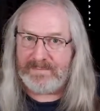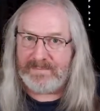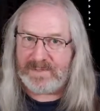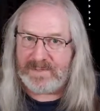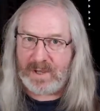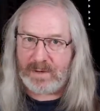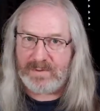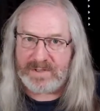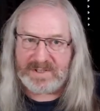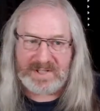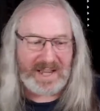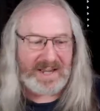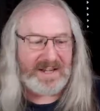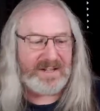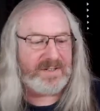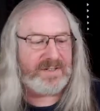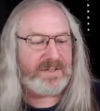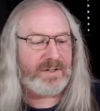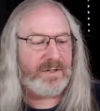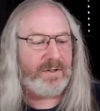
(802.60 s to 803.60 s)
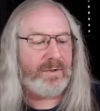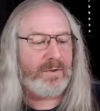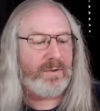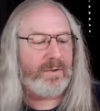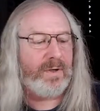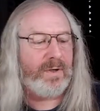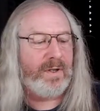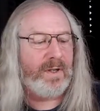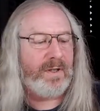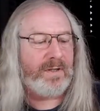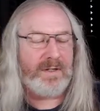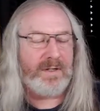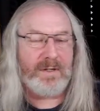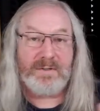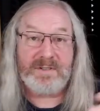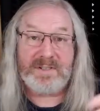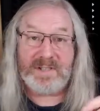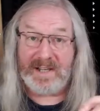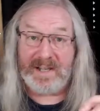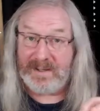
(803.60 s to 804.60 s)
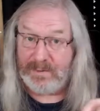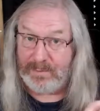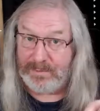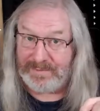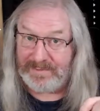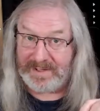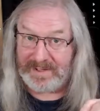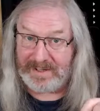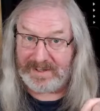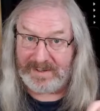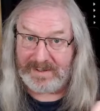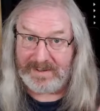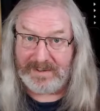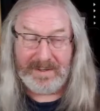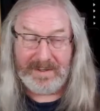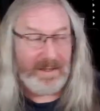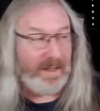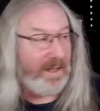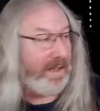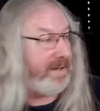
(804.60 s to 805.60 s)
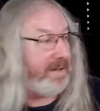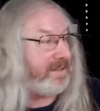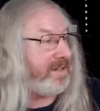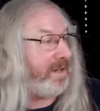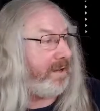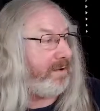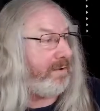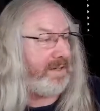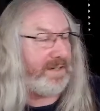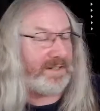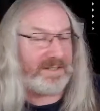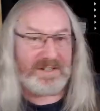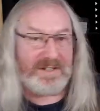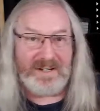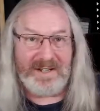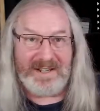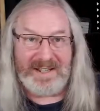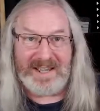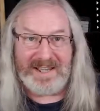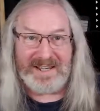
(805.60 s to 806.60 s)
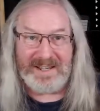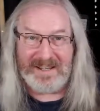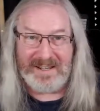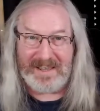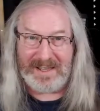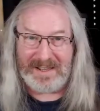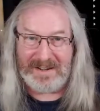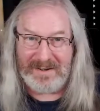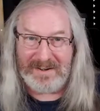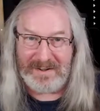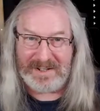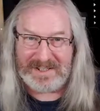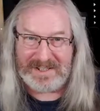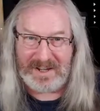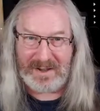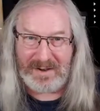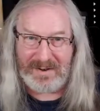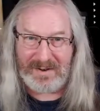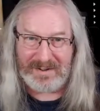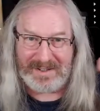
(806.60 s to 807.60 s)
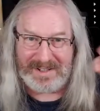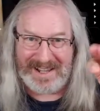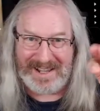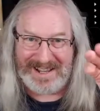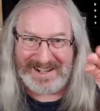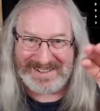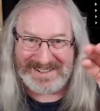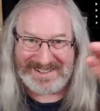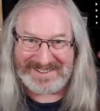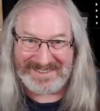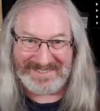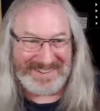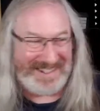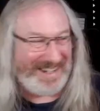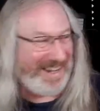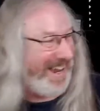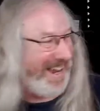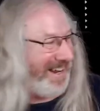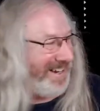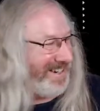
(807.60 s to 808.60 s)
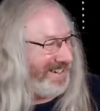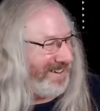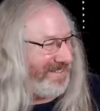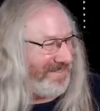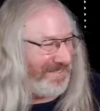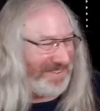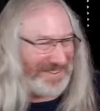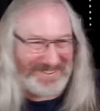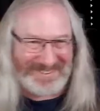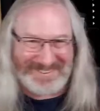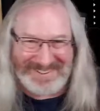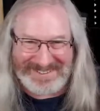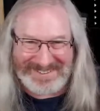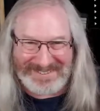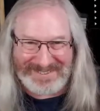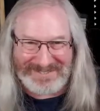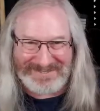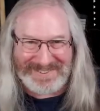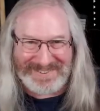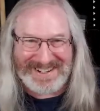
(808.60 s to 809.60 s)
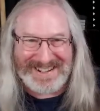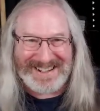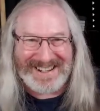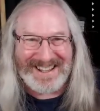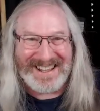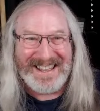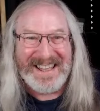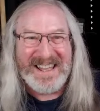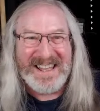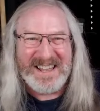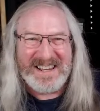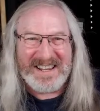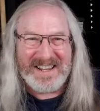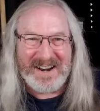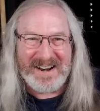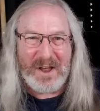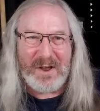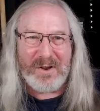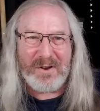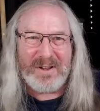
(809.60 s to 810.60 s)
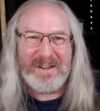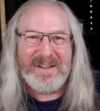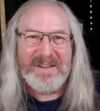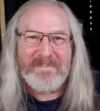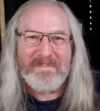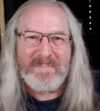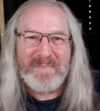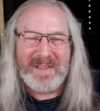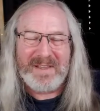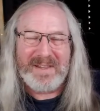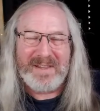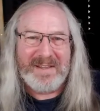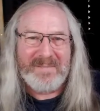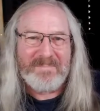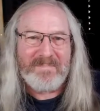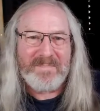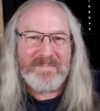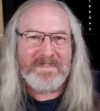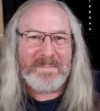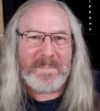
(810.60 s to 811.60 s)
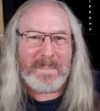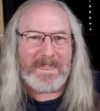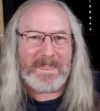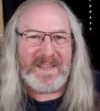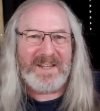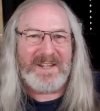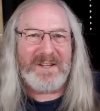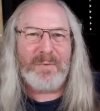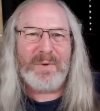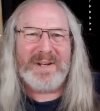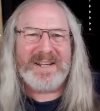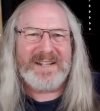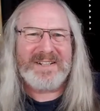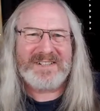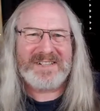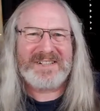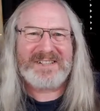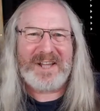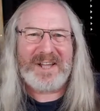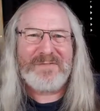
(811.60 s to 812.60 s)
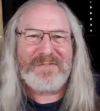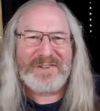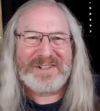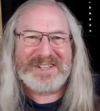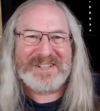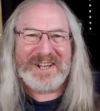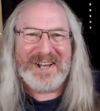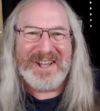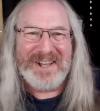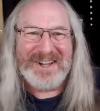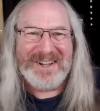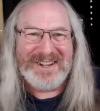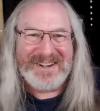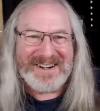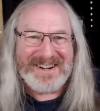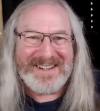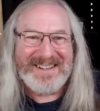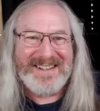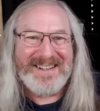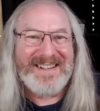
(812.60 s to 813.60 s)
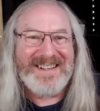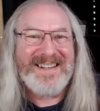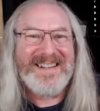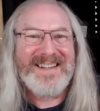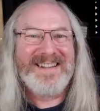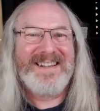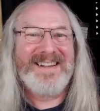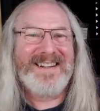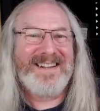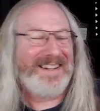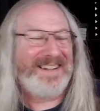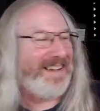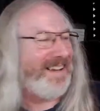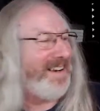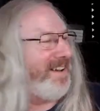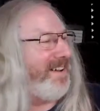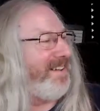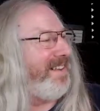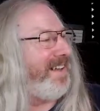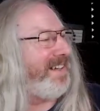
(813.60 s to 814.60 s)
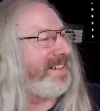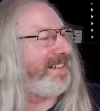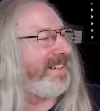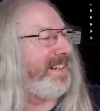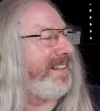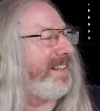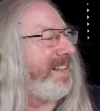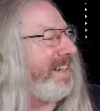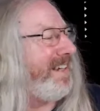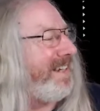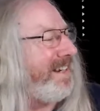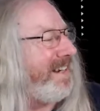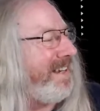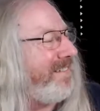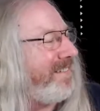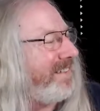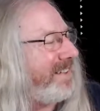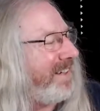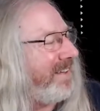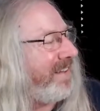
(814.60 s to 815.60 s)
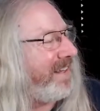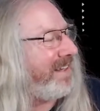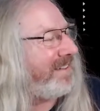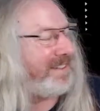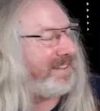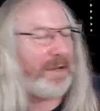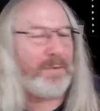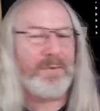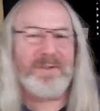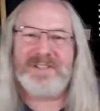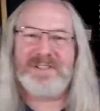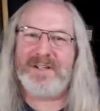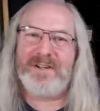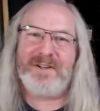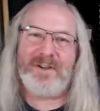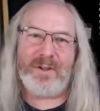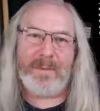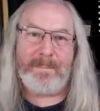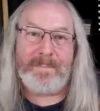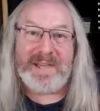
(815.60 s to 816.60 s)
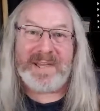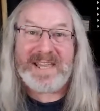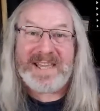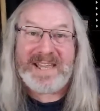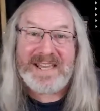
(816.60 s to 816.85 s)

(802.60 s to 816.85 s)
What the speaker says: don't tend to use their little finger, and so it's going to get you that nice hard callus on the end of your little finger. You know, are you willing to suffer to learn? You know, that's the thing, isn't it? So you got the B